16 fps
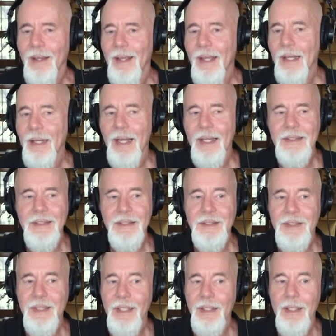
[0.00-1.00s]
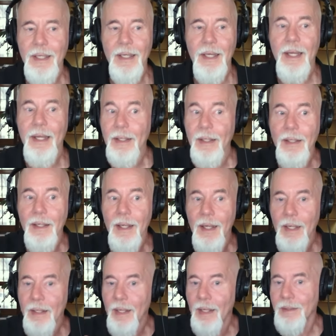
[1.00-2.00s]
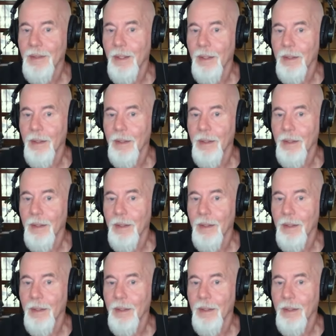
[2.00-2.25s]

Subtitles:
And I just said, hey, I got to tell